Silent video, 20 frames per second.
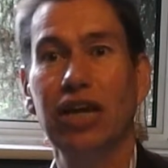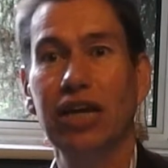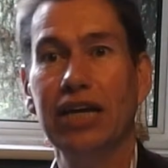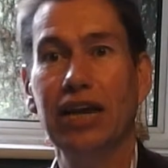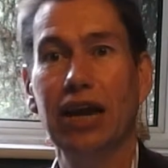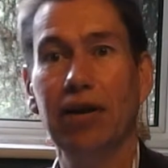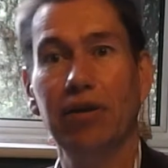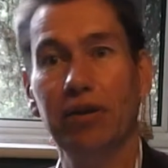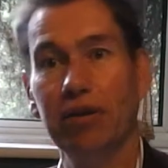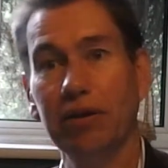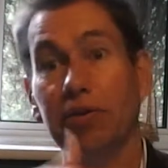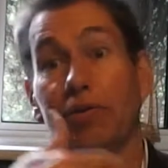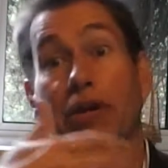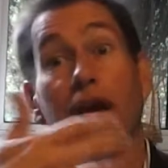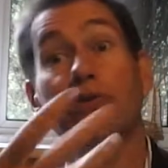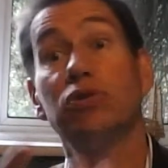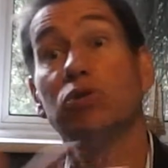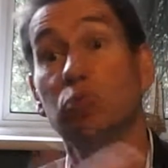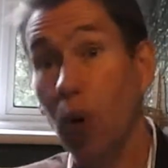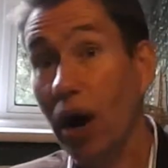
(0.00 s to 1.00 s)
You
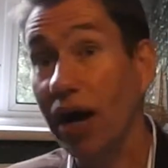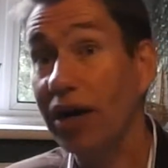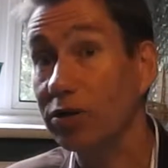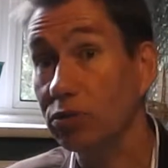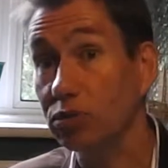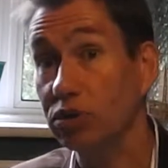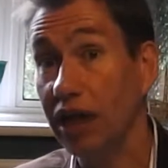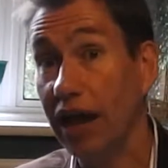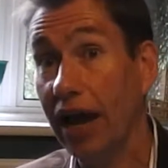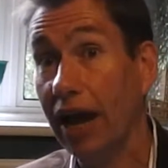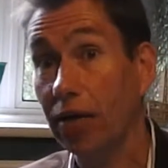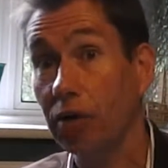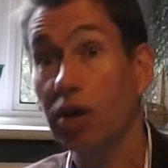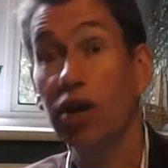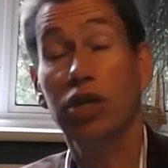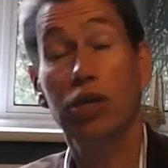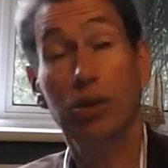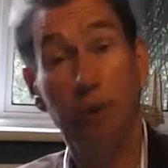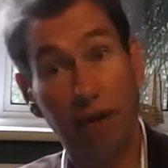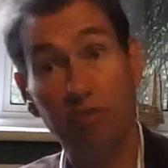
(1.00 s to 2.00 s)
go to Wales now,
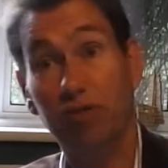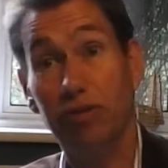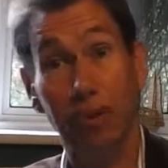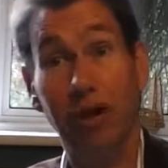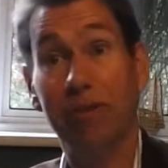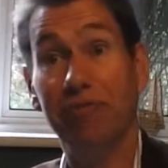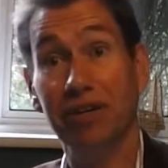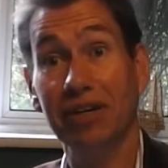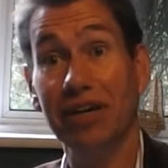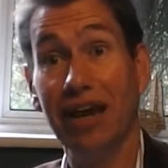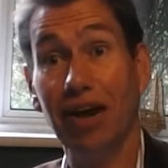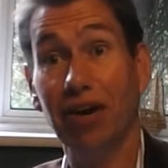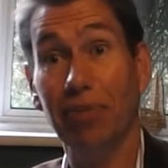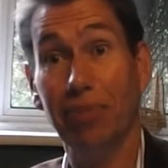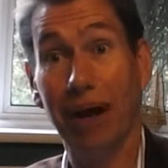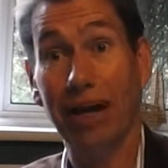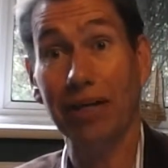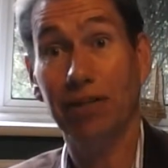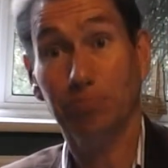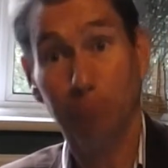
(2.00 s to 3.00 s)
you have to pay for your carrier
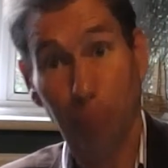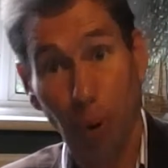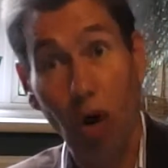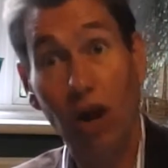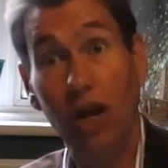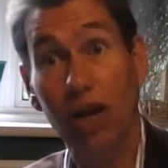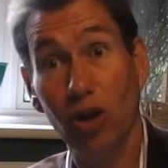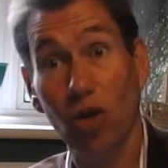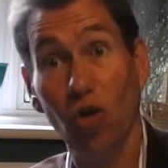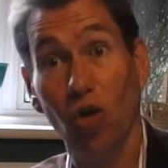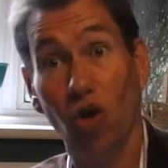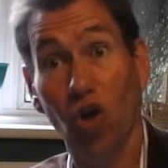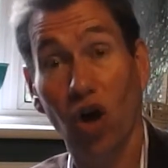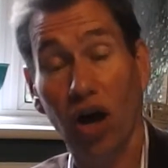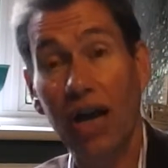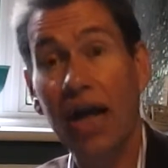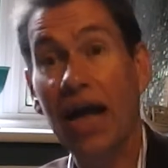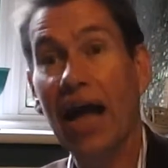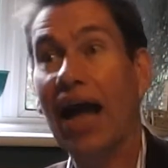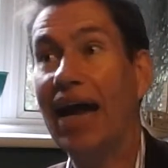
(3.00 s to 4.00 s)
bags by law,
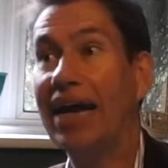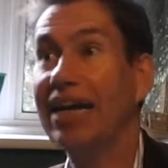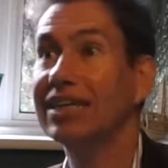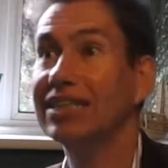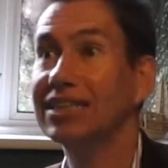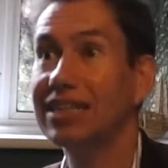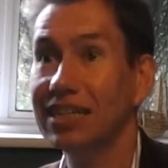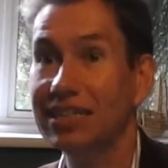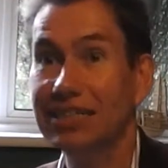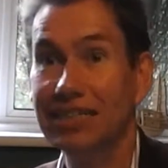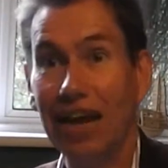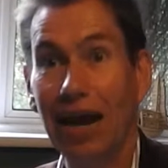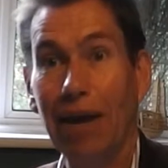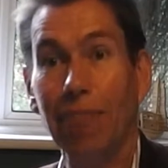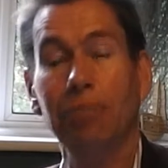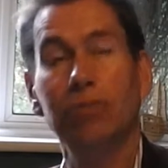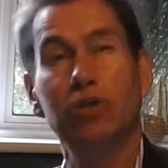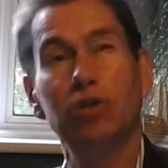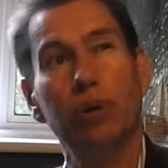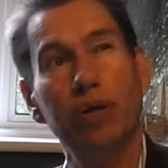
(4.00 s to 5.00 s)
and it's an
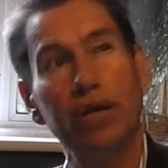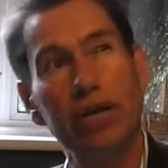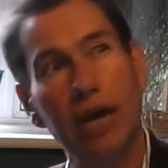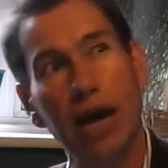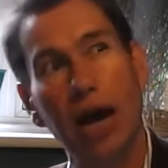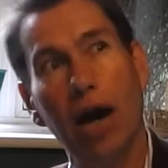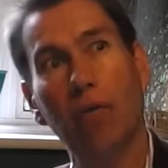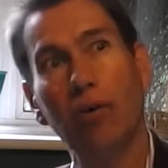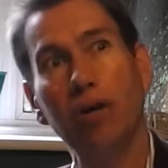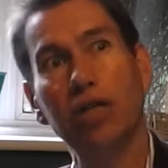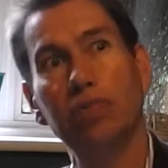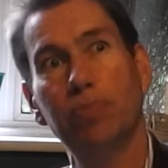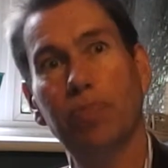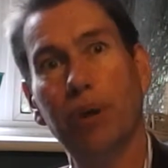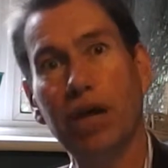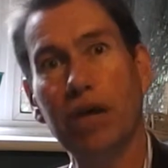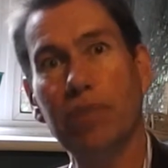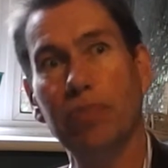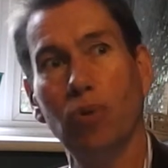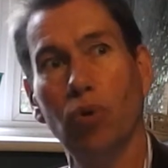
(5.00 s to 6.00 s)
attempt to encourage
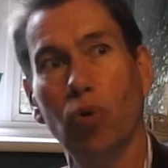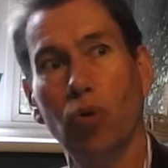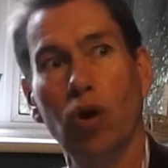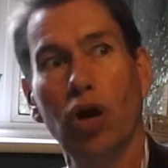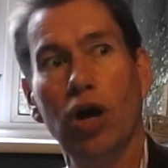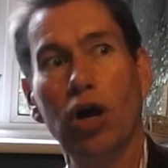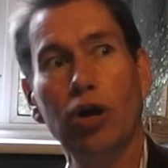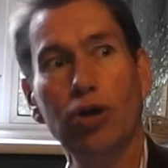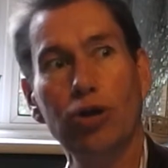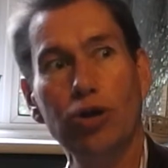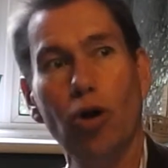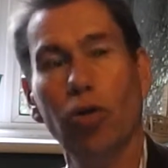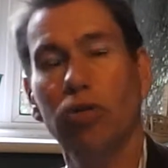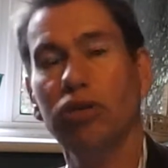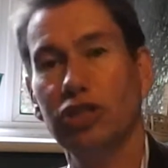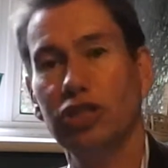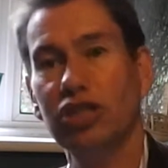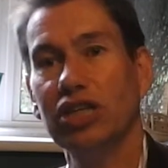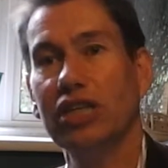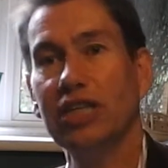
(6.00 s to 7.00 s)
people not
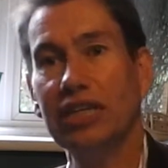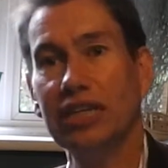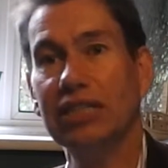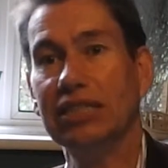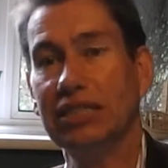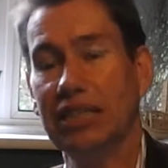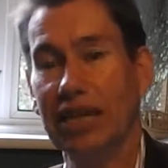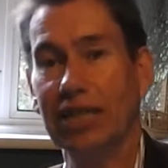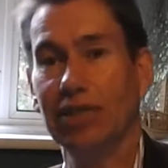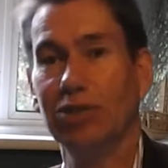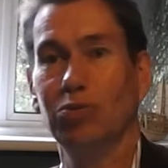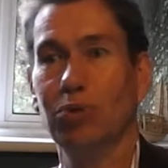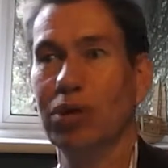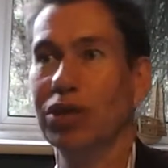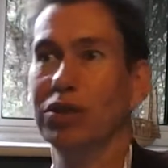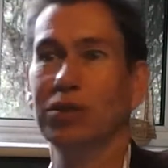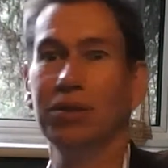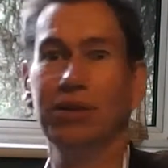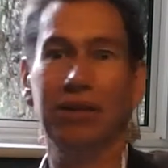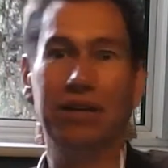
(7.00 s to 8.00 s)
to see these things
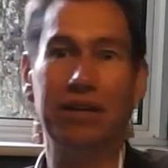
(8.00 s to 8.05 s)
which